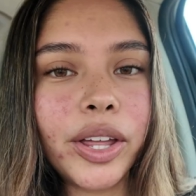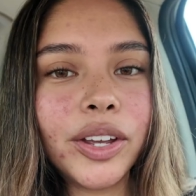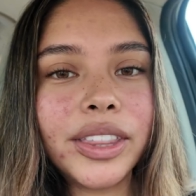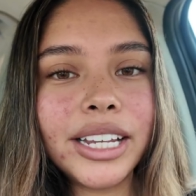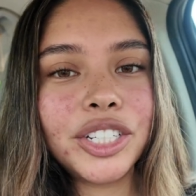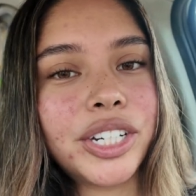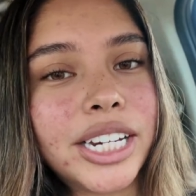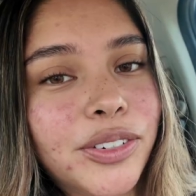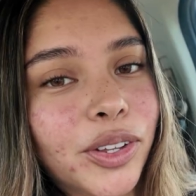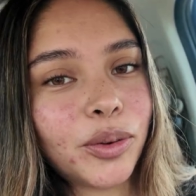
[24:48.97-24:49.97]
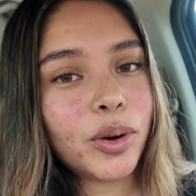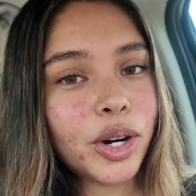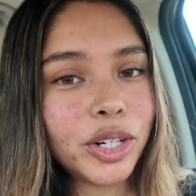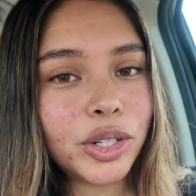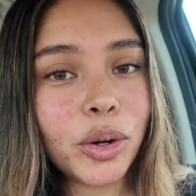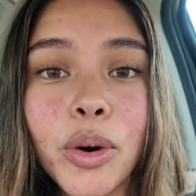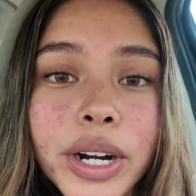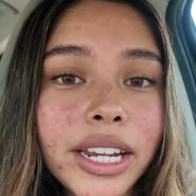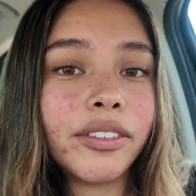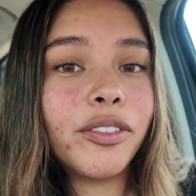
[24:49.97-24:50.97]
whether things change for the worse or
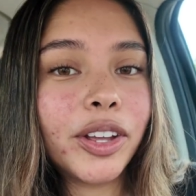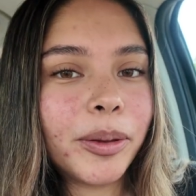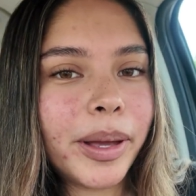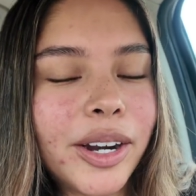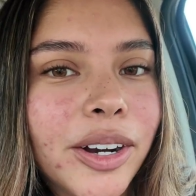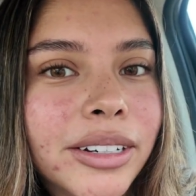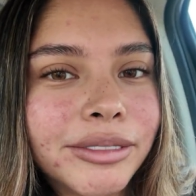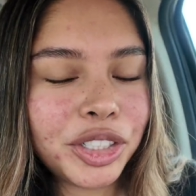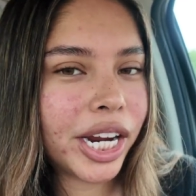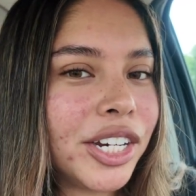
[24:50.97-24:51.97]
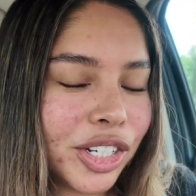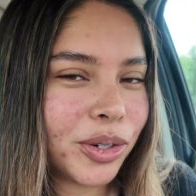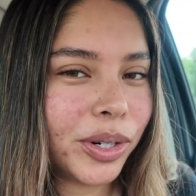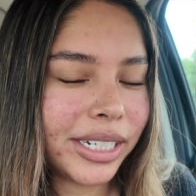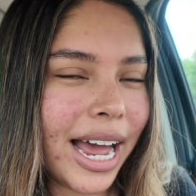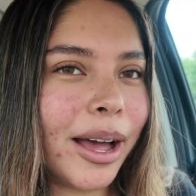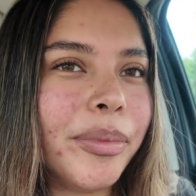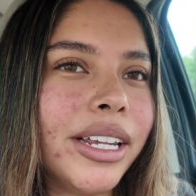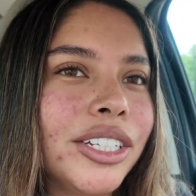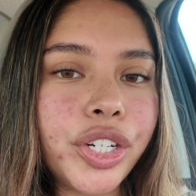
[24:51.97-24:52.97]
even for the better, change is going to
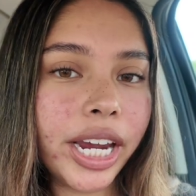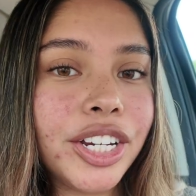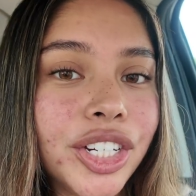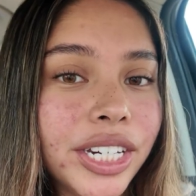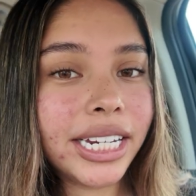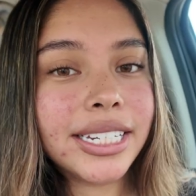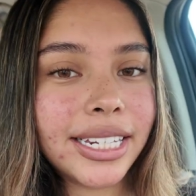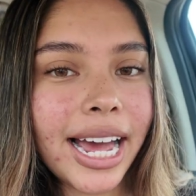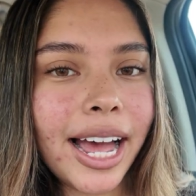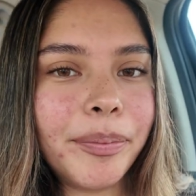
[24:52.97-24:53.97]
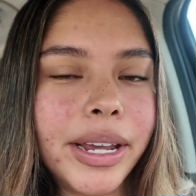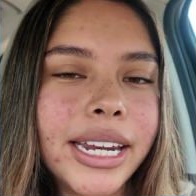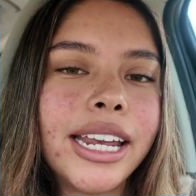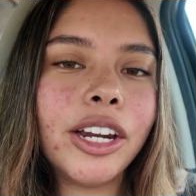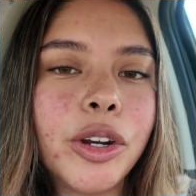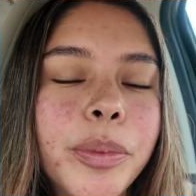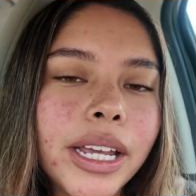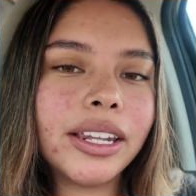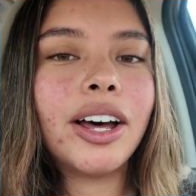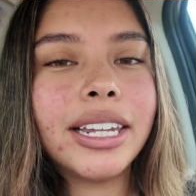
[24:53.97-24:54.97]
happen. Change needs to happen, and it'll be
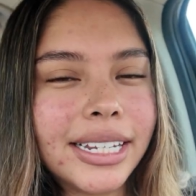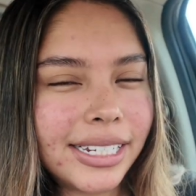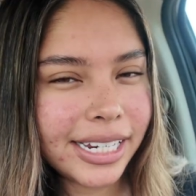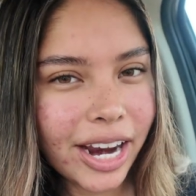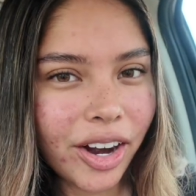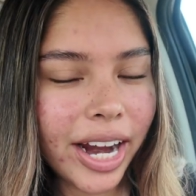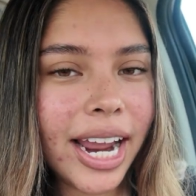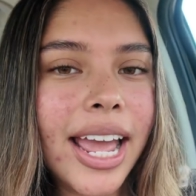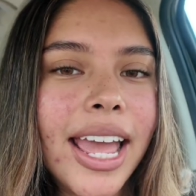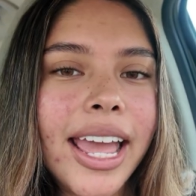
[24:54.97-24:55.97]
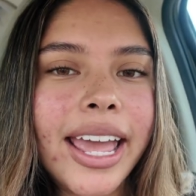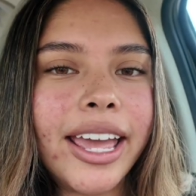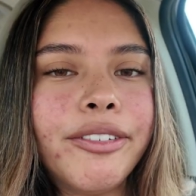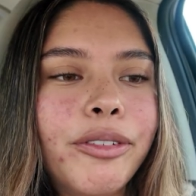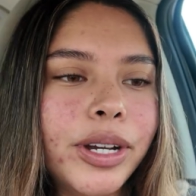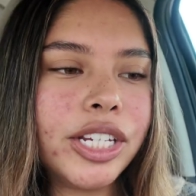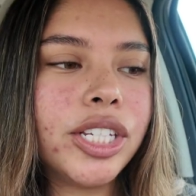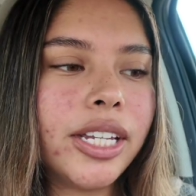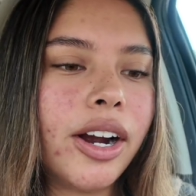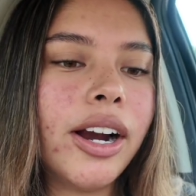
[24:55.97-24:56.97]
a lot less scary if we
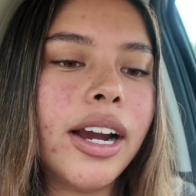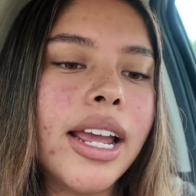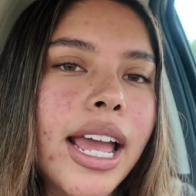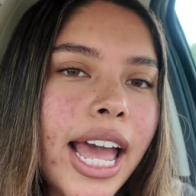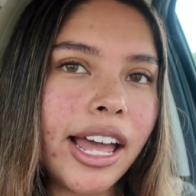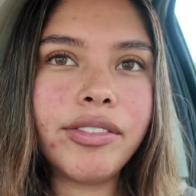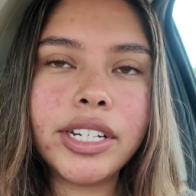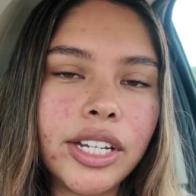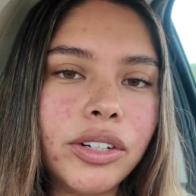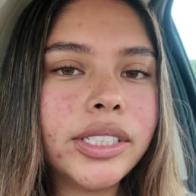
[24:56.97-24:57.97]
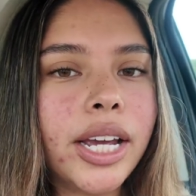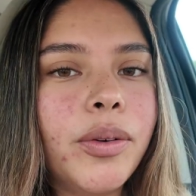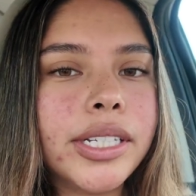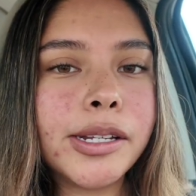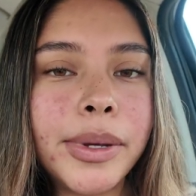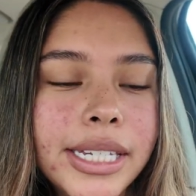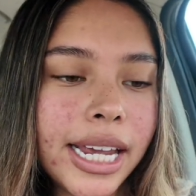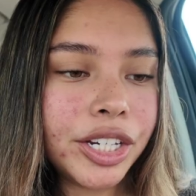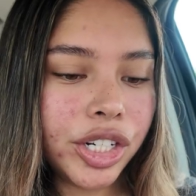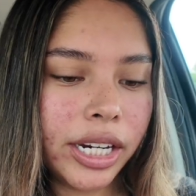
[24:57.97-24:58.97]
start every single day with some
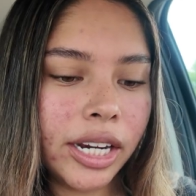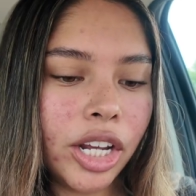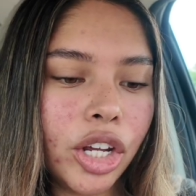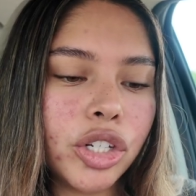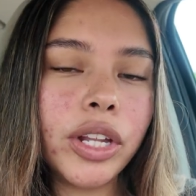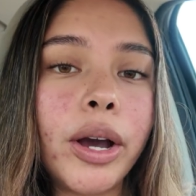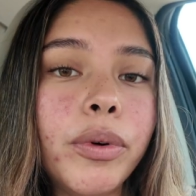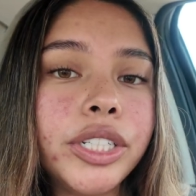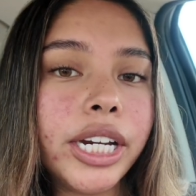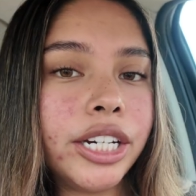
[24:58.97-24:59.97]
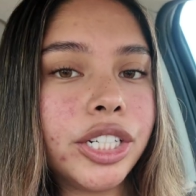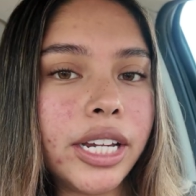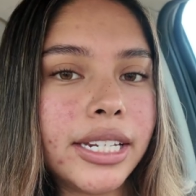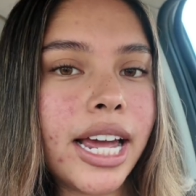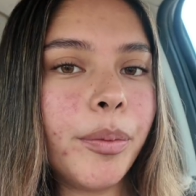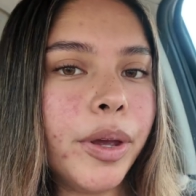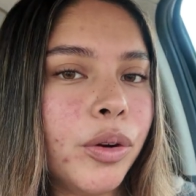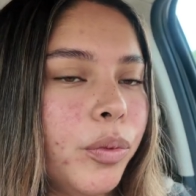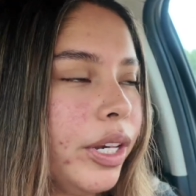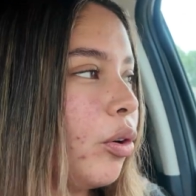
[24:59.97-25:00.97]
intention, so that when change does
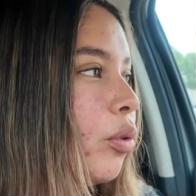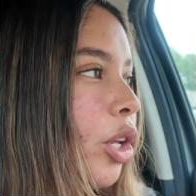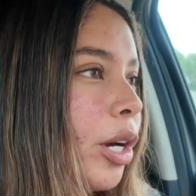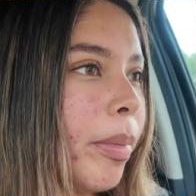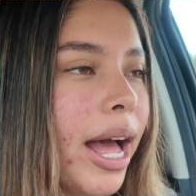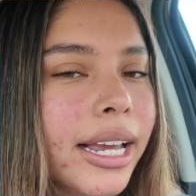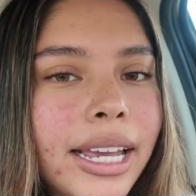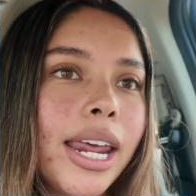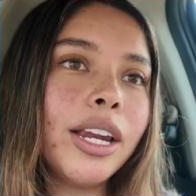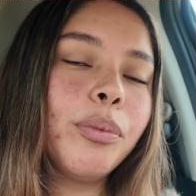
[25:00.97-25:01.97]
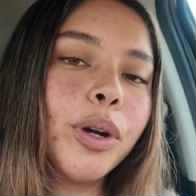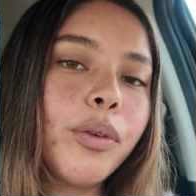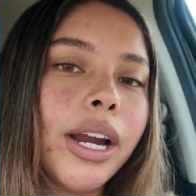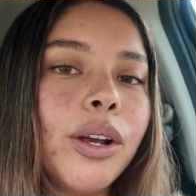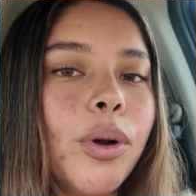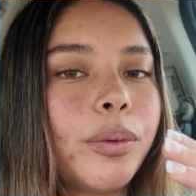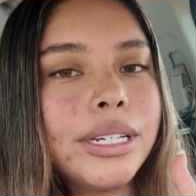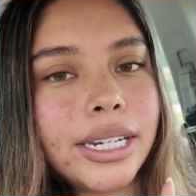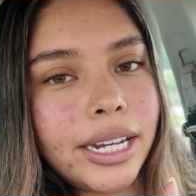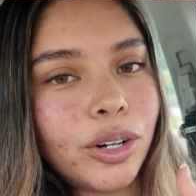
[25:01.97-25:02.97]
happen, we don't look back and end up regretting what we
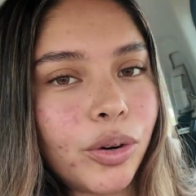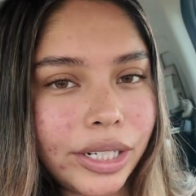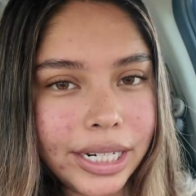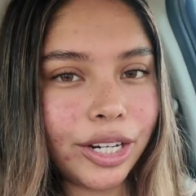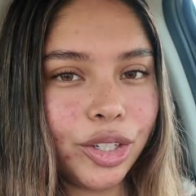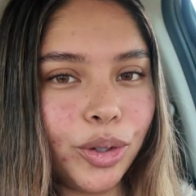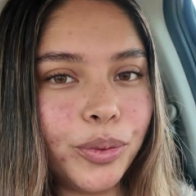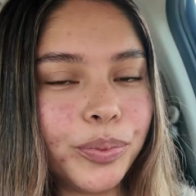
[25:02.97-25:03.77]
did or didn't do.